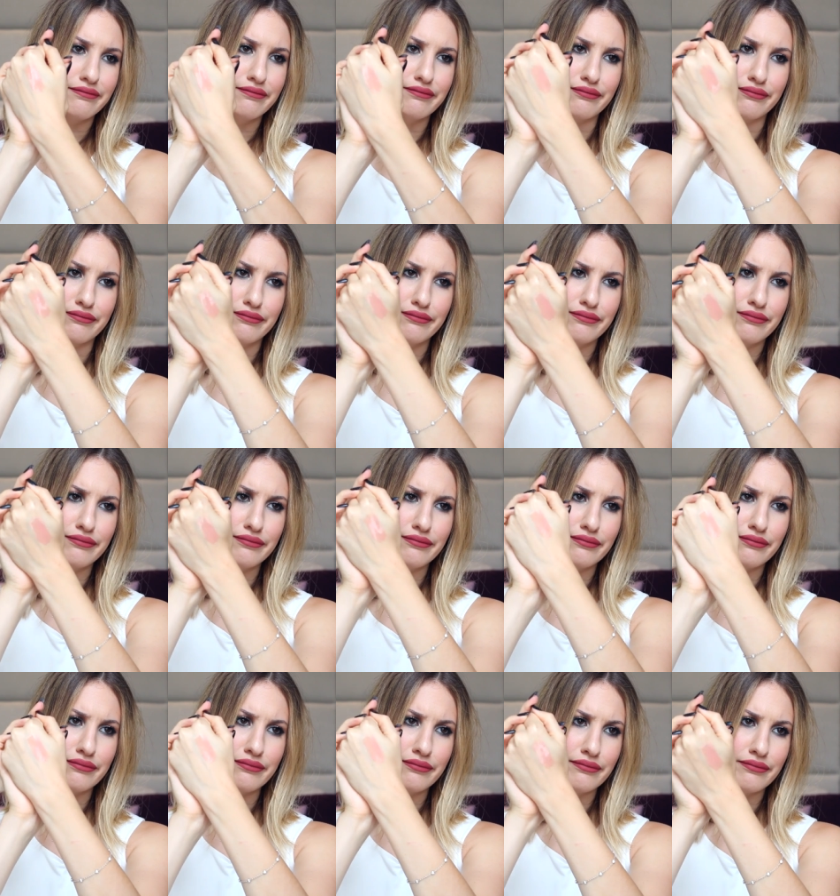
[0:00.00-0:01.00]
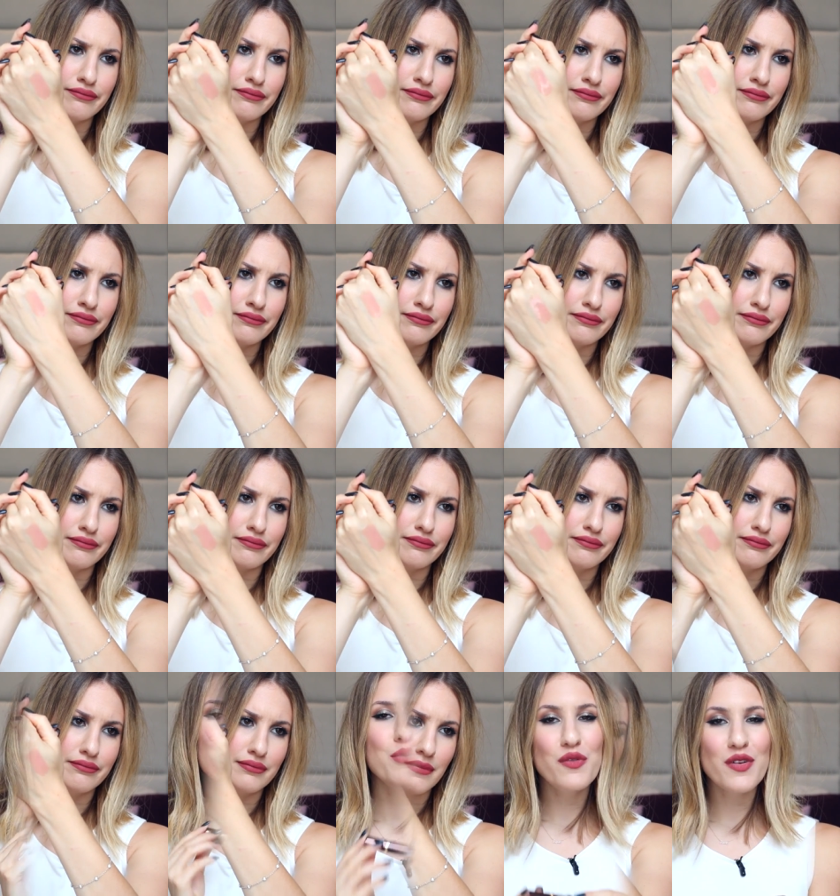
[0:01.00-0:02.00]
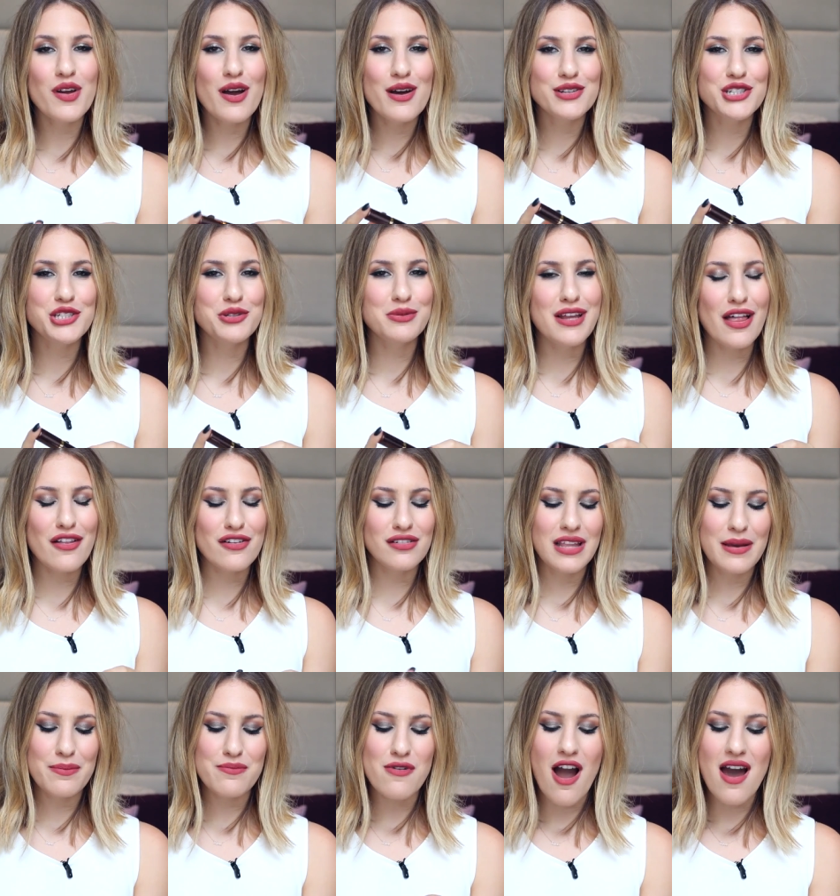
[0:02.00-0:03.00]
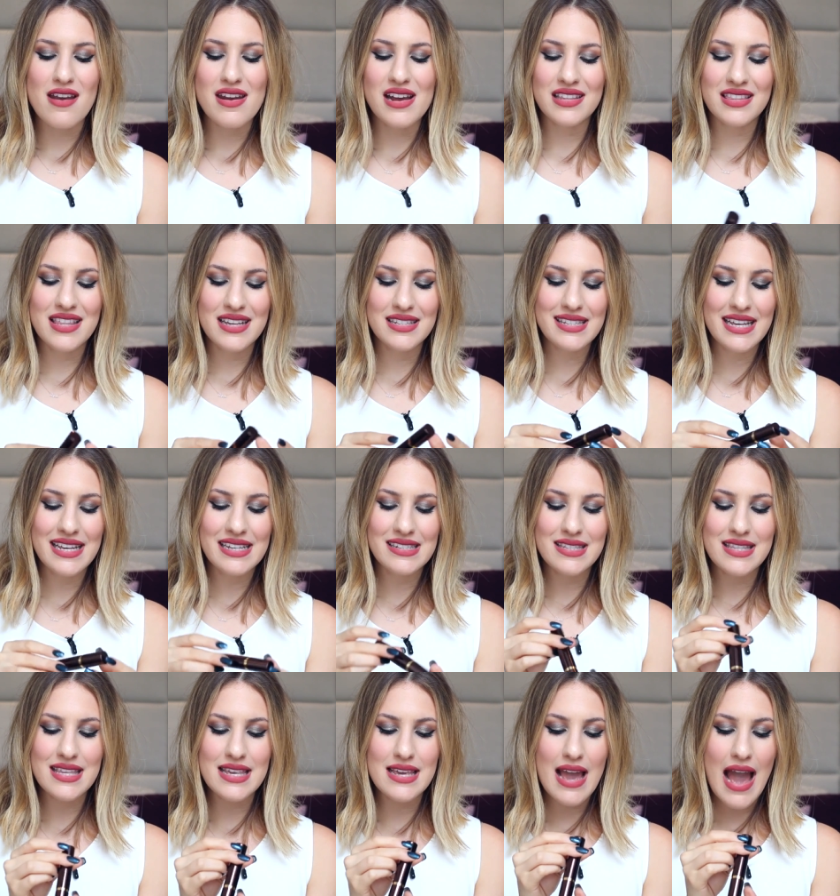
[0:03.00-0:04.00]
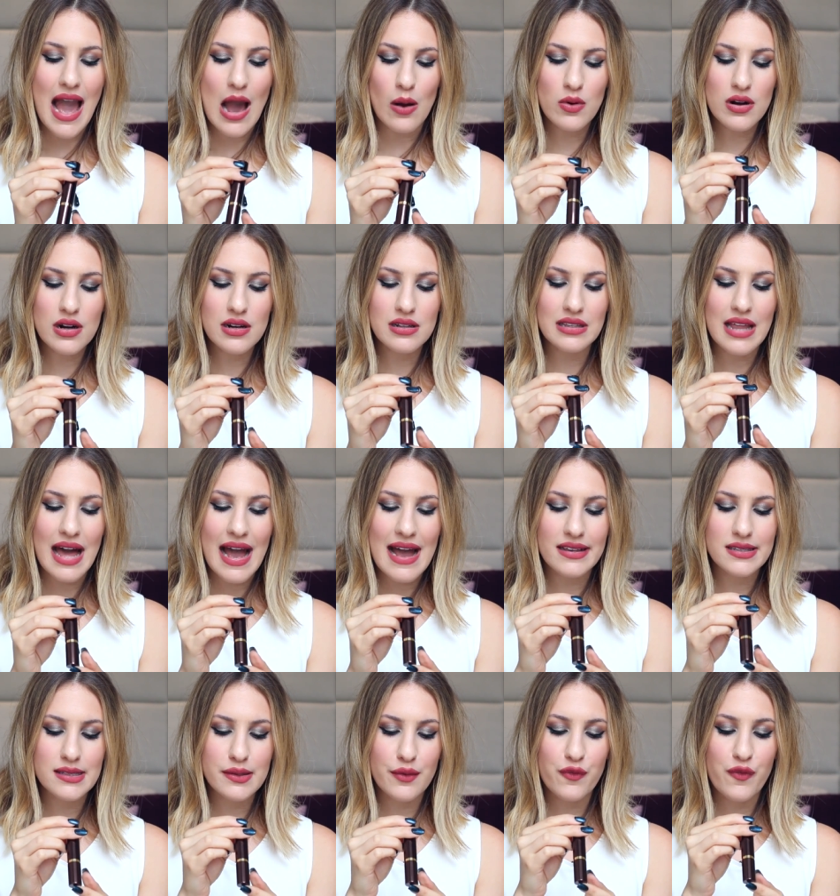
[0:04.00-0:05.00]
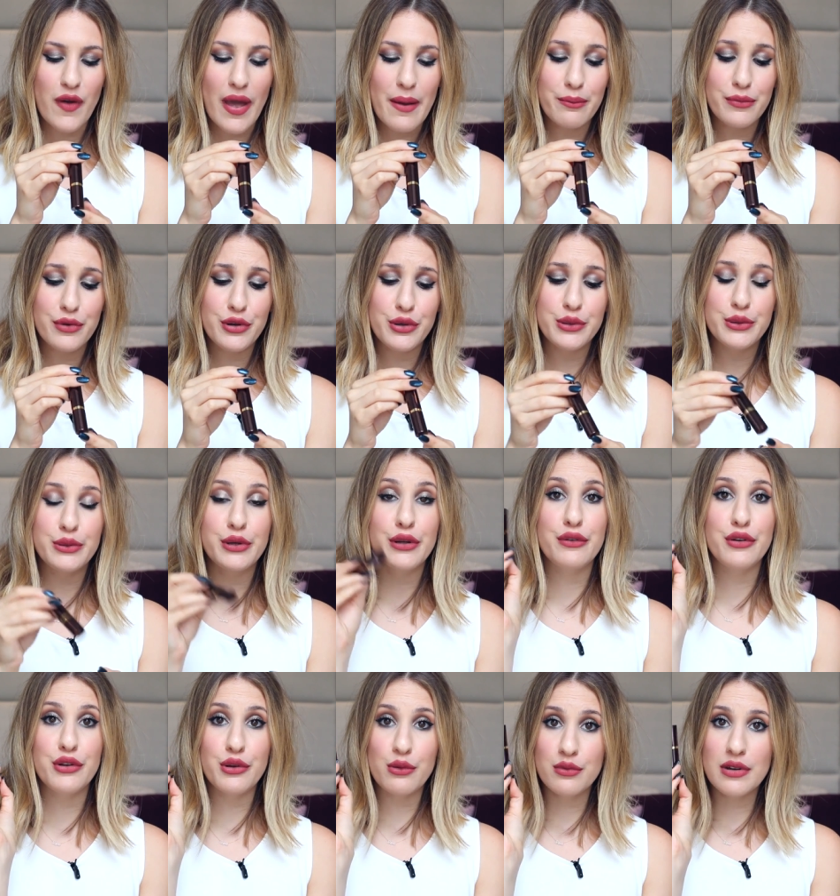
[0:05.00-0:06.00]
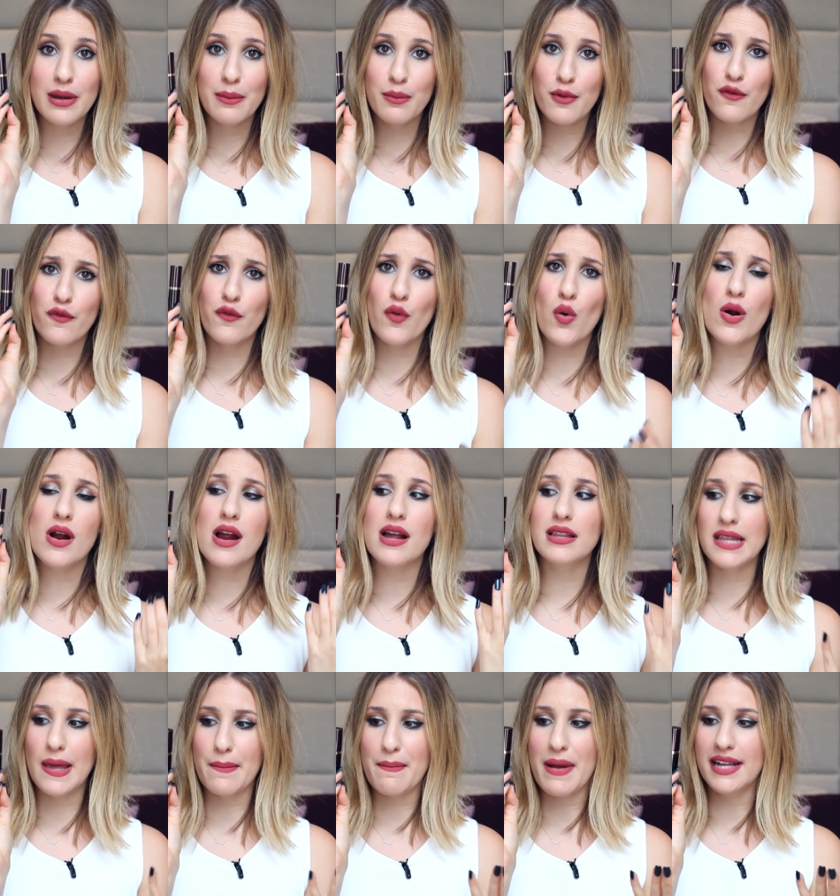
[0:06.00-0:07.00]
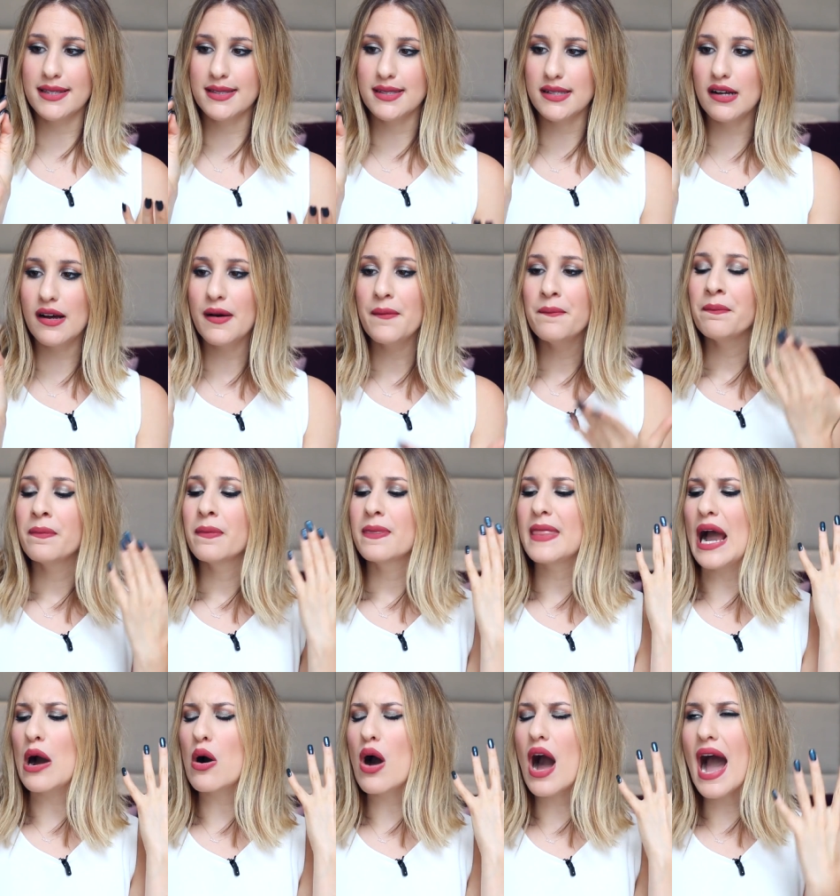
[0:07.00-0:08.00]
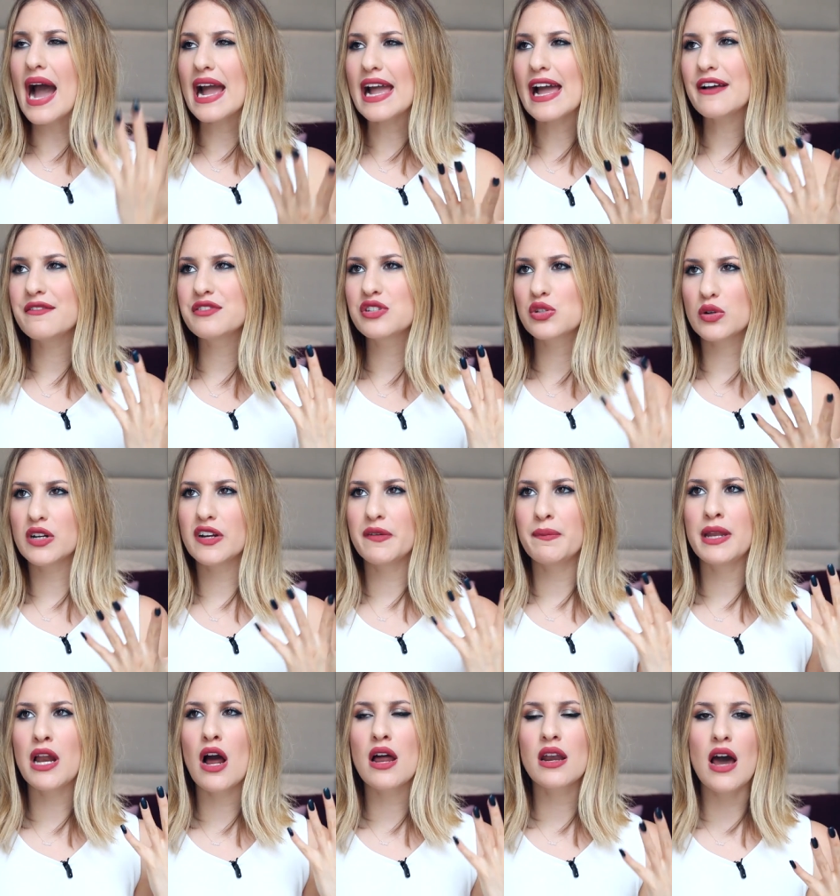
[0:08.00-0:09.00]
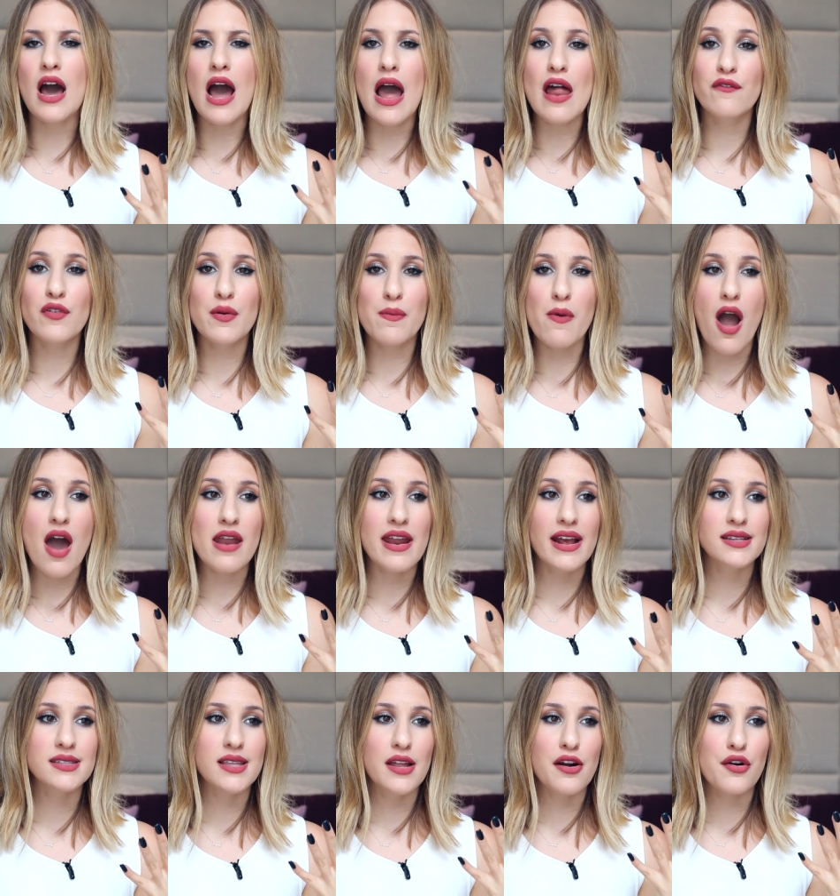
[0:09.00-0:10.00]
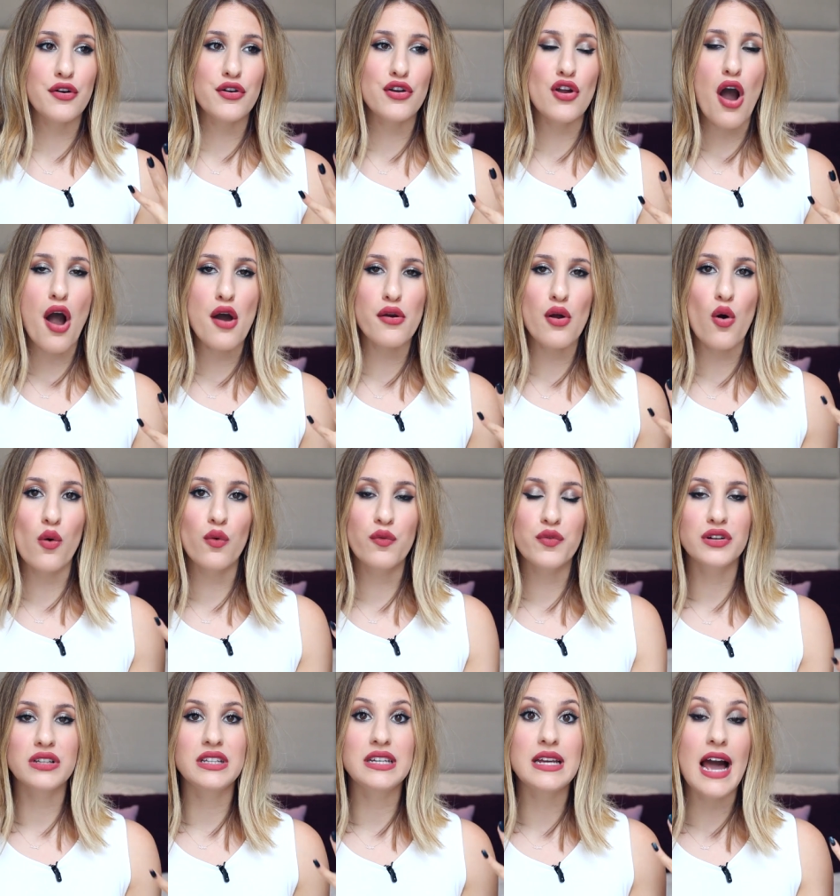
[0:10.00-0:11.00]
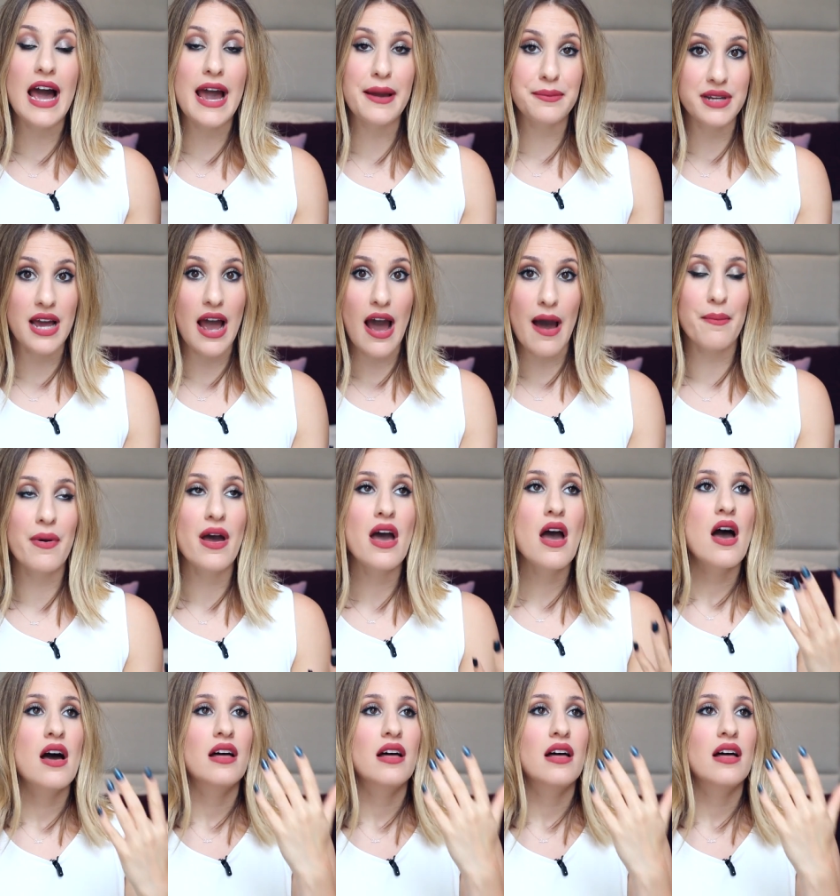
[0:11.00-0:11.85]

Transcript: Mm, mm, mm, Moving on to another lip product. This is the Hourglass Femme Nude Nude Number 4 Lip Pencil. Now, I have sort of been on a hunt for products that are not overly hyped up.